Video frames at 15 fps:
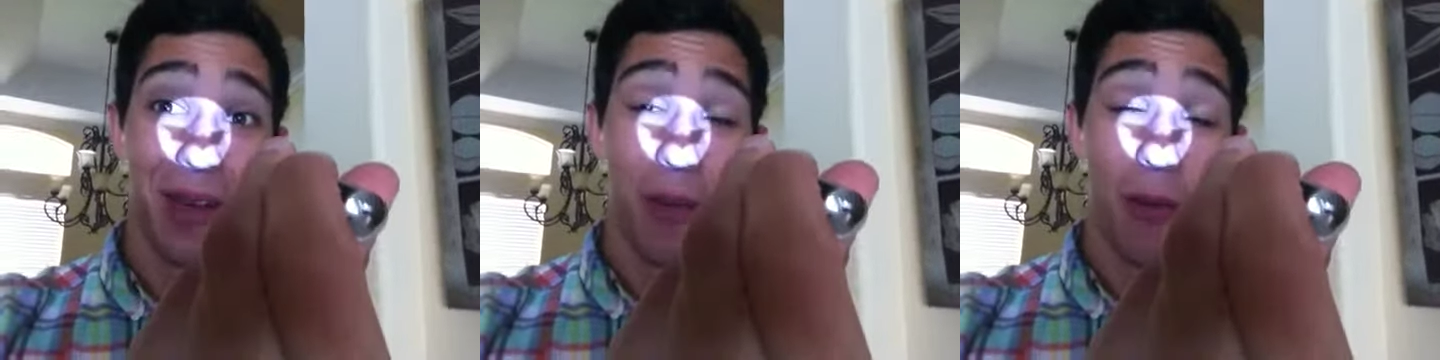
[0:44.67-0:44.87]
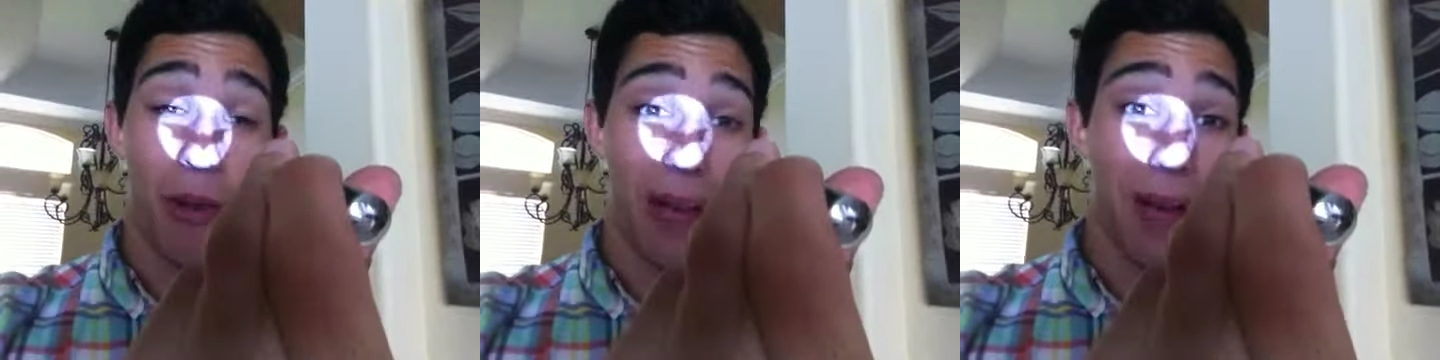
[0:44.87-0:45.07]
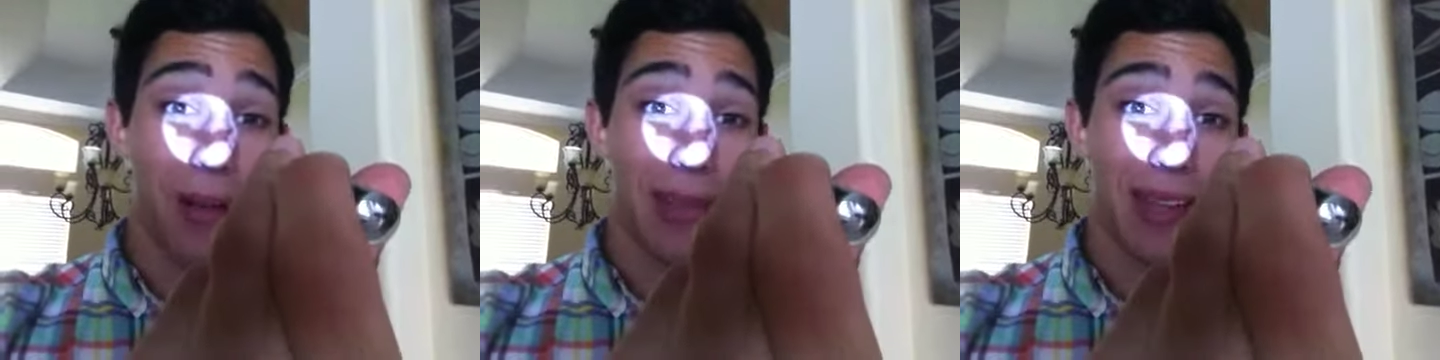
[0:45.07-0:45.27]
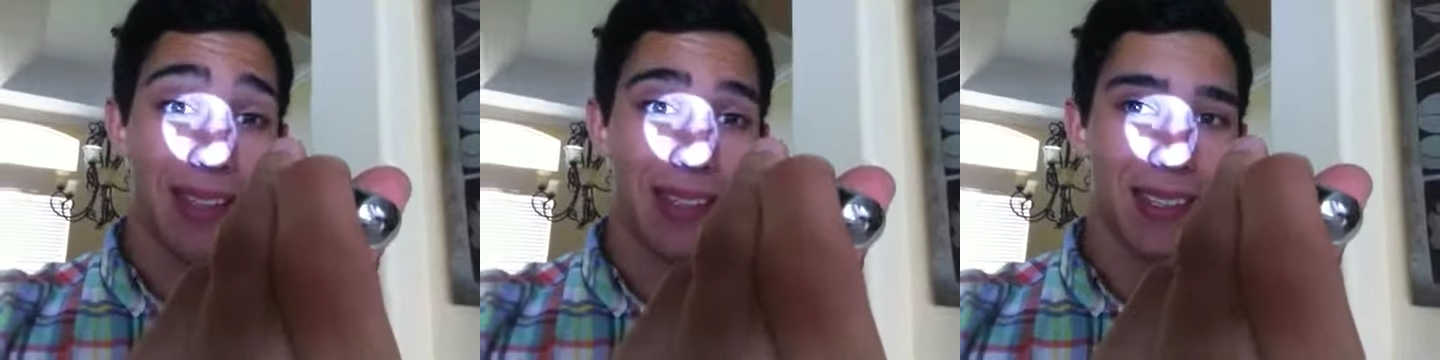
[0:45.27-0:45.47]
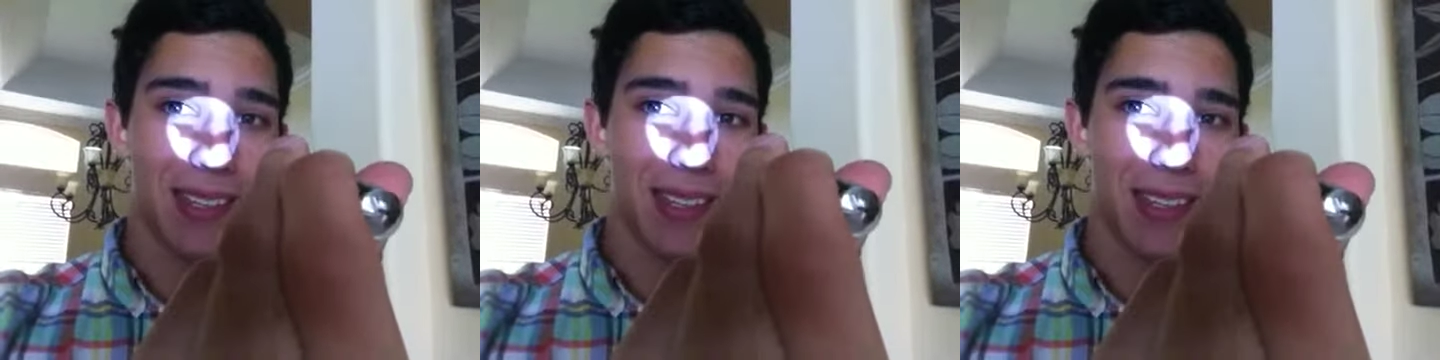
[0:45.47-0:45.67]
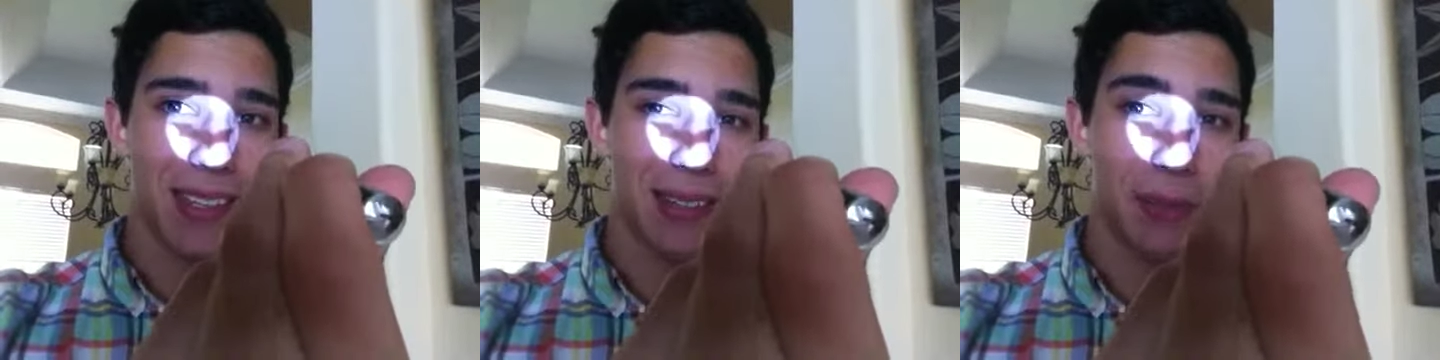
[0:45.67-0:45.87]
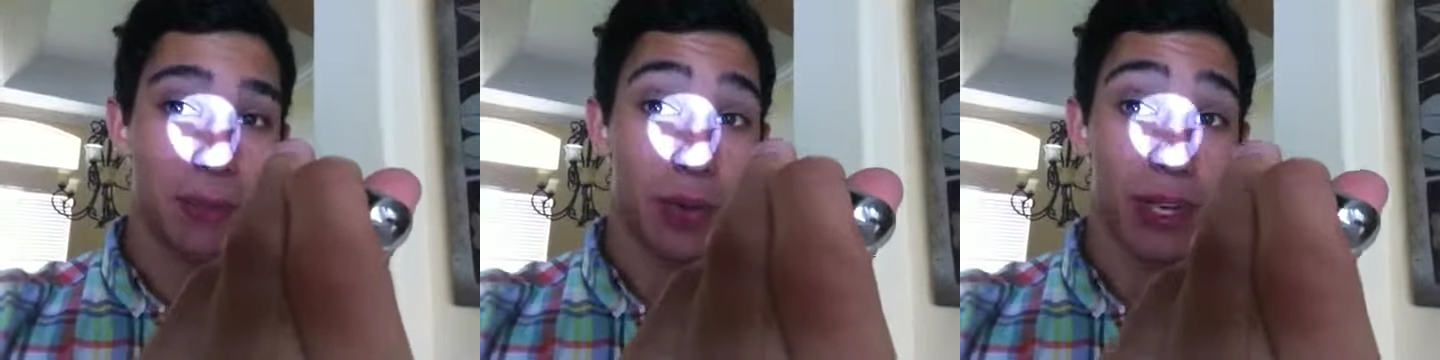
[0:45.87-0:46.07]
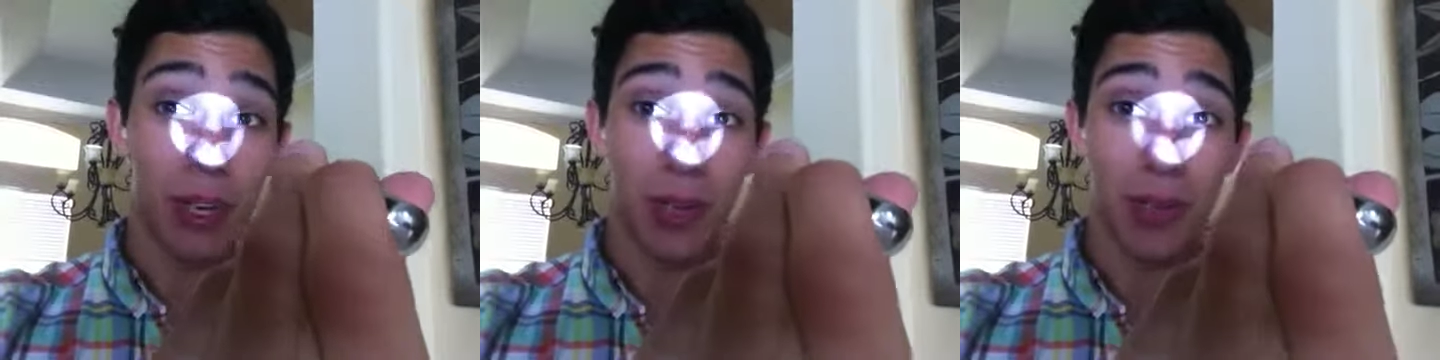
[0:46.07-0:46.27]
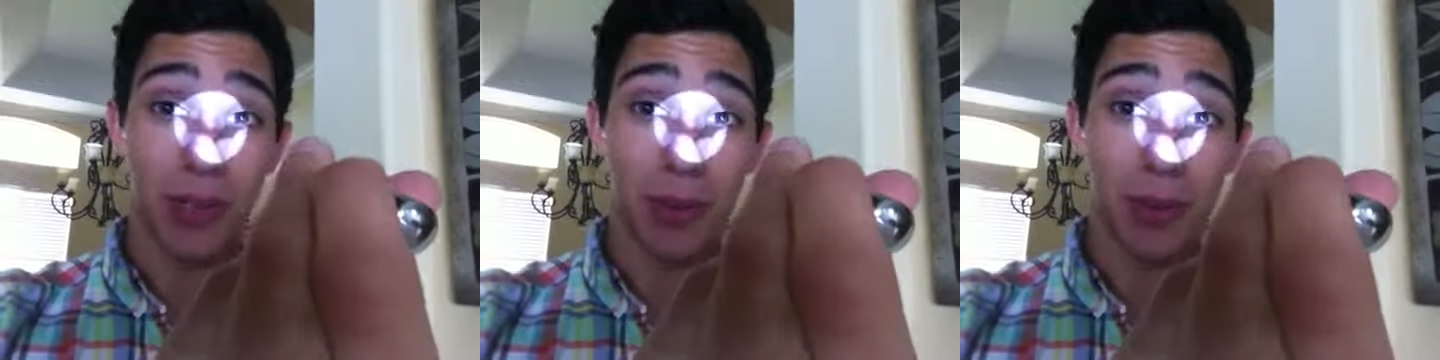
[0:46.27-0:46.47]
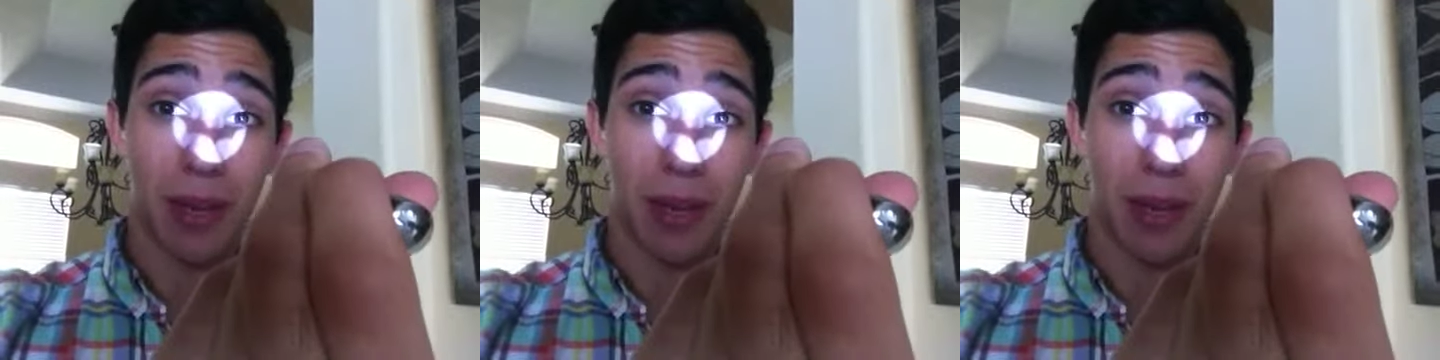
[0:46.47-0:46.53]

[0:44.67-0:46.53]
wow, that's uh, that's pretty awesome.